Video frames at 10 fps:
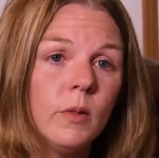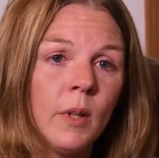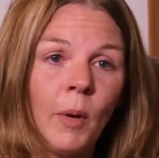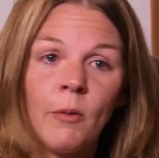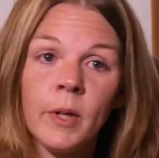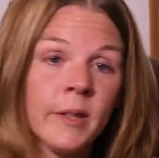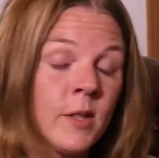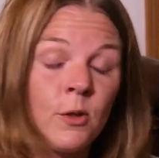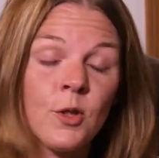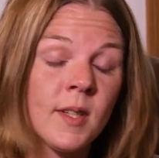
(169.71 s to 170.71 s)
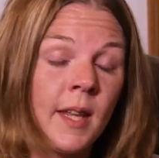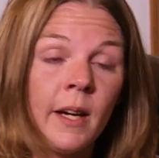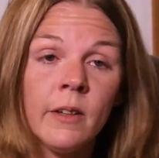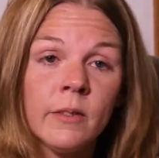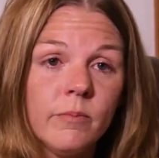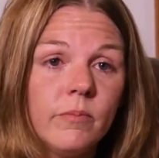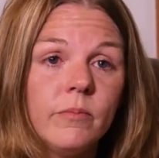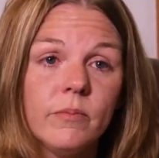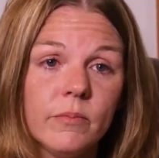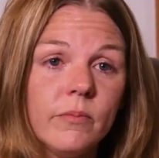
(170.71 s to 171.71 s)
And my friends, they're just there.
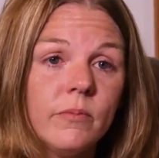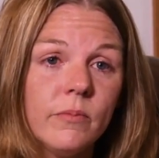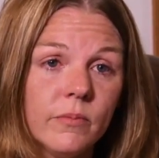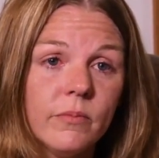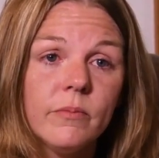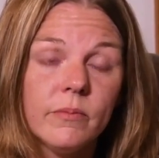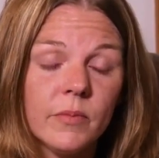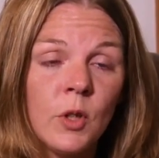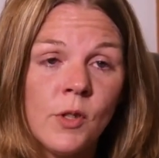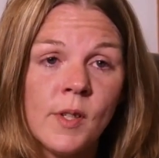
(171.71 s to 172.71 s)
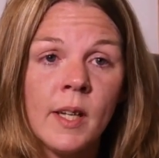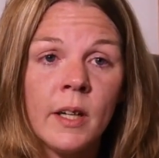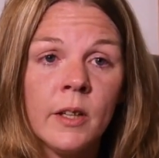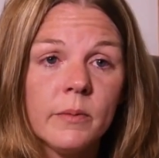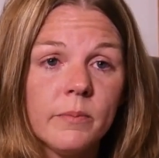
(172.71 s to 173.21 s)
They're just there.